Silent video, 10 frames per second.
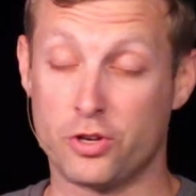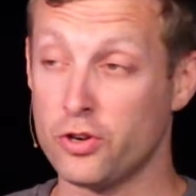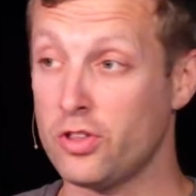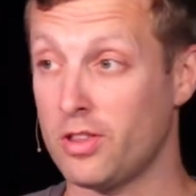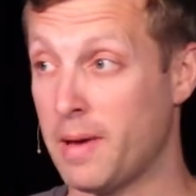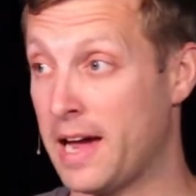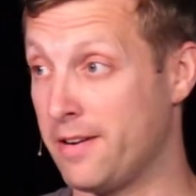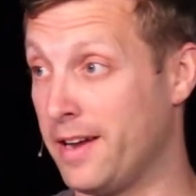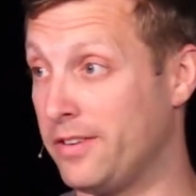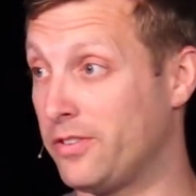truth of the
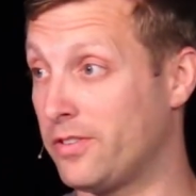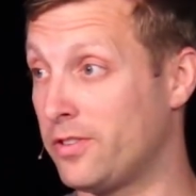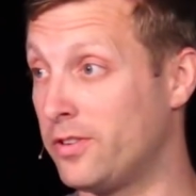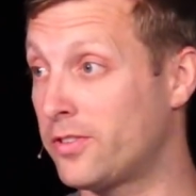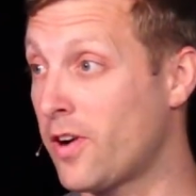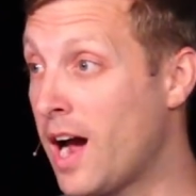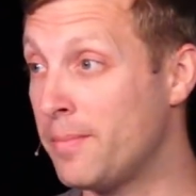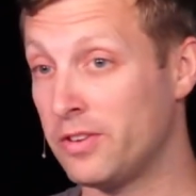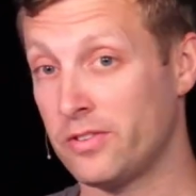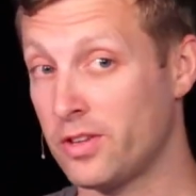matter is, the
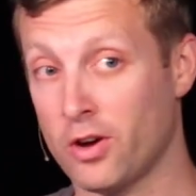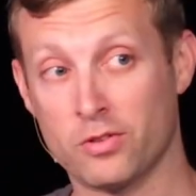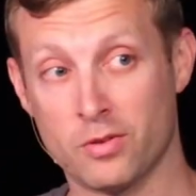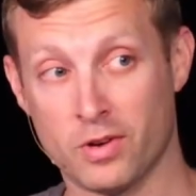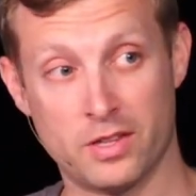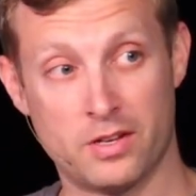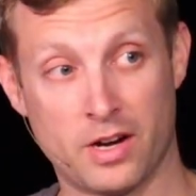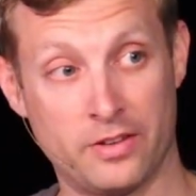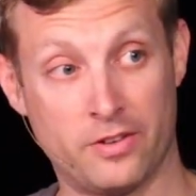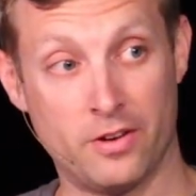scribe isn't the only one that
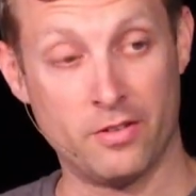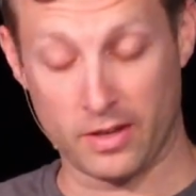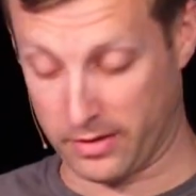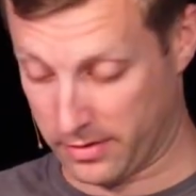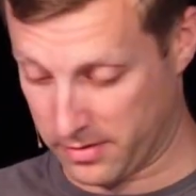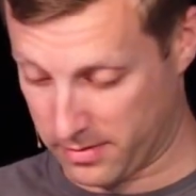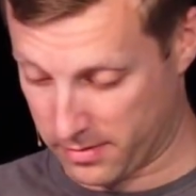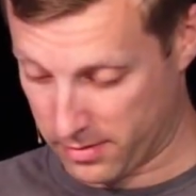tries to do this.